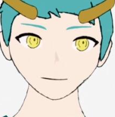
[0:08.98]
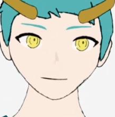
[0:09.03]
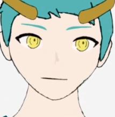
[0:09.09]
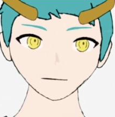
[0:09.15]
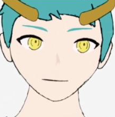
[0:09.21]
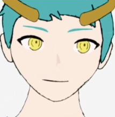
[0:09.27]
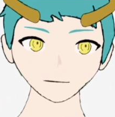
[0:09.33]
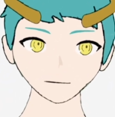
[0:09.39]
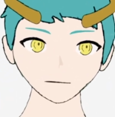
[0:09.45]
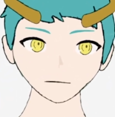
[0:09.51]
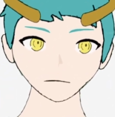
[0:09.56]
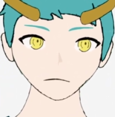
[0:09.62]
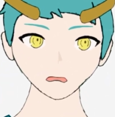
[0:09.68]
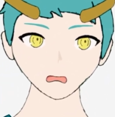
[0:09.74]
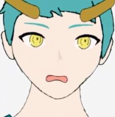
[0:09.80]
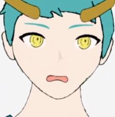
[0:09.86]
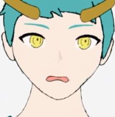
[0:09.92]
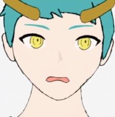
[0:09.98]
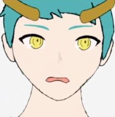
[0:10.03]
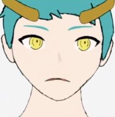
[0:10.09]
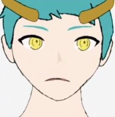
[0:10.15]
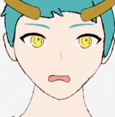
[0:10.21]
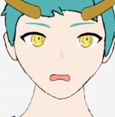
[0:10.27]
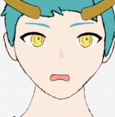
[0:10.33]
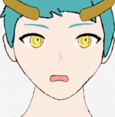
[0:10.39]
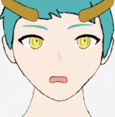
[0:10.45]
But before I continue
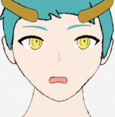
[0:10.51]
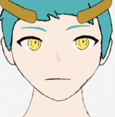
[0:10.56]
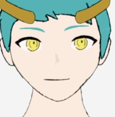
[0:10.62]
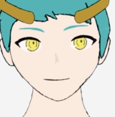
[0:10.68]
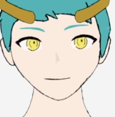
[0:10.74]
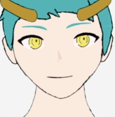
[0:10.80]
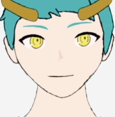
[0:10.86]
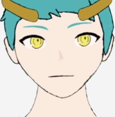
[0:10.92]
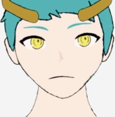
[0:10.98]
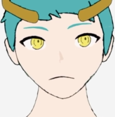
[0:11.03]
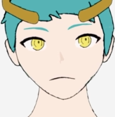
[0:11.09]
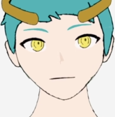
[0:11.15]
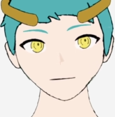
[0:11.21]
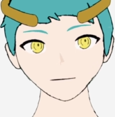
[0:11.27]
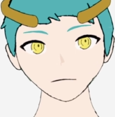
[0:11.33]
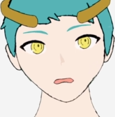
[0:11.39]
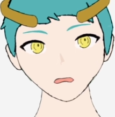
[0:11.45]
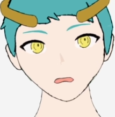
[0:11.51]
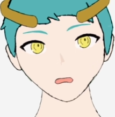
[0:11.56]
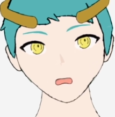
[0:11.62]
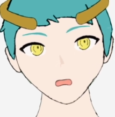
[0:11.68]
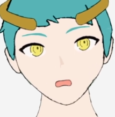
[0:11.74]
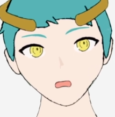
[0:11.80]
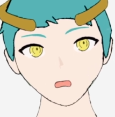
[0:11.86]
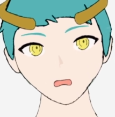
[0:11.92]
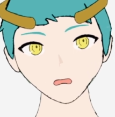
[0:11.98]
teaching you about
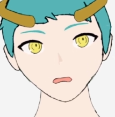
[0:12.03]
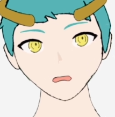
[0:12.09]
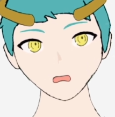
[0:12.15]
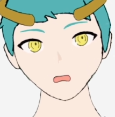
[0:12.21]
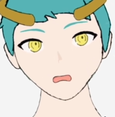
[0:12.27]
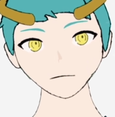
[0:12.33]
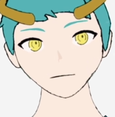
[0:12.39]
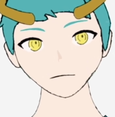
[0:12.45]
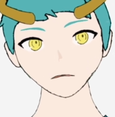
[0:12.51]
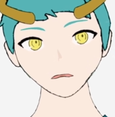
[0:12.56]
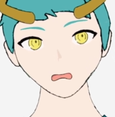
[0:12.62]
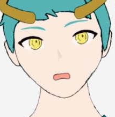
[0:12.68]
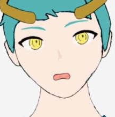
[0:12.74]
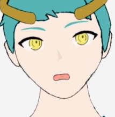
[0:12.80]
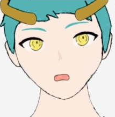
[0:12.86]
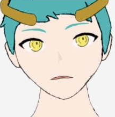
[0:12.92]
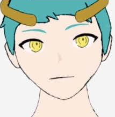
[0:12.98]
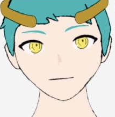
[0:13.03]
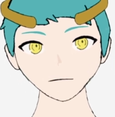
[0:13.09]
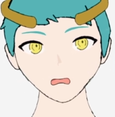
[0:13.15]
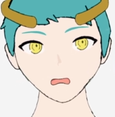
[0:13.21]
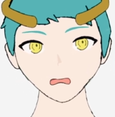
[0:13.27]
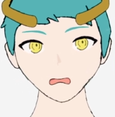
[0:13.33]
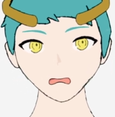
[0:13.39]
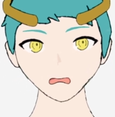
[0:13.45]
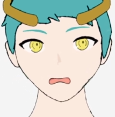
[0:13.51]
the law of cosines, make sure
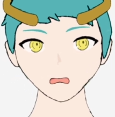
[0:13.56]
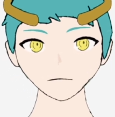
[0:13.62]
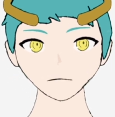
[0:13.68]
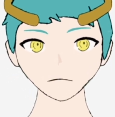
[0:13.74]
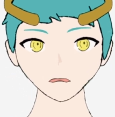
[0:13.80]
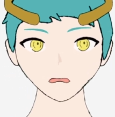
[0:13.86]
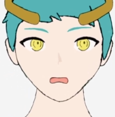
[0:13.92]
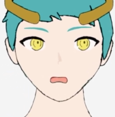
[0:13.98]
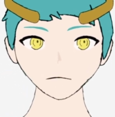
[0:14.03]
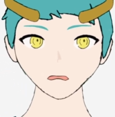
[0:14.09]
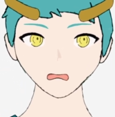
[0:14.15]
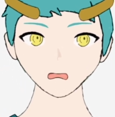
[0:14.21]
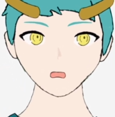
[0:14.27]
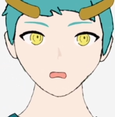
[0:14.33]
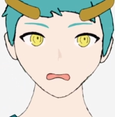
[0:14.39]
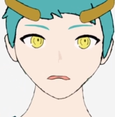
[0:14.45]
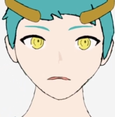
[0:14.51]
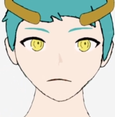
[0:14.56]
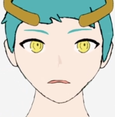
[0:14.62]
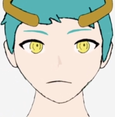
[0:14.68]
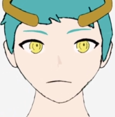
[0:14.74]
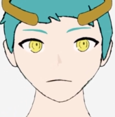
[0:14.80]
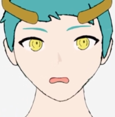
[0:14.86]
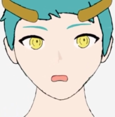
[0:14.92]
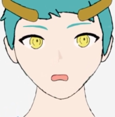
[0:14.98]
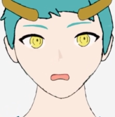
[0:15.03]
you subscribe so that you do
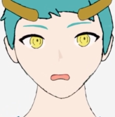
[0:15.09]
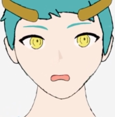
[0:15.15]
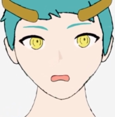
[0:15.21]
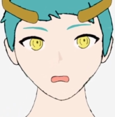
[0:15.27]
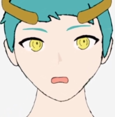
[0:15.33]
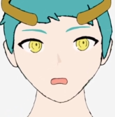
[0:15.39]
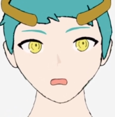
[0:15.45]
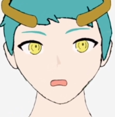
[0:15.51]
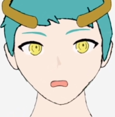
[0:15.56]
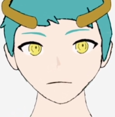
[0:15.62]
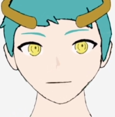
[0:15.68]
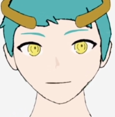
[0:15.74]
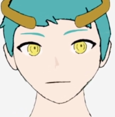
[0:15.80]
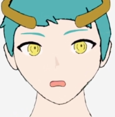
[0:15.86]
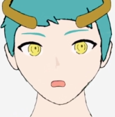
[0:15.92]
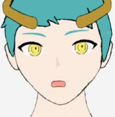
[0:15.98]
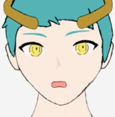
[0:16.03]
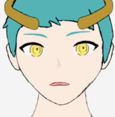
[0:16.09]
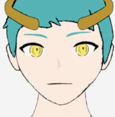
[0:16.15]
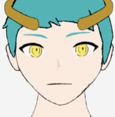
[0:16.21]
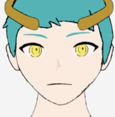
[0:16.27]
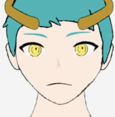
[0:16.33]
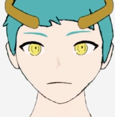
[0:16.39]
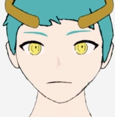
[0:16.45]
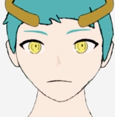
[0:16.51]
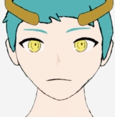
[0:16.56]
not miss the
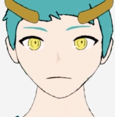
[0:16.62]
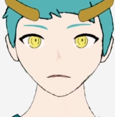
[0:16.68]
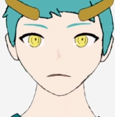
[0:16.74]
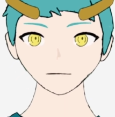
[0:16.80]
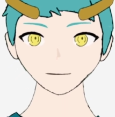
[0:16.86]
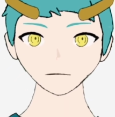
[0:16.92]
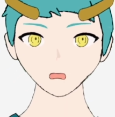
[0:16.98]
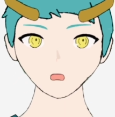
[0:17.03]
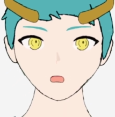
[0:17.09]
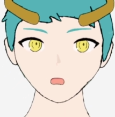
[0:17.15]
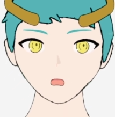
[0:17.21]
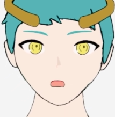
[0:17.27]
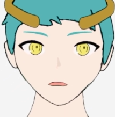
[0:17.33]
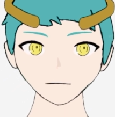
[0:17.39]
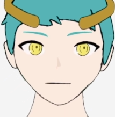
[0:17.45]
blooper reel, because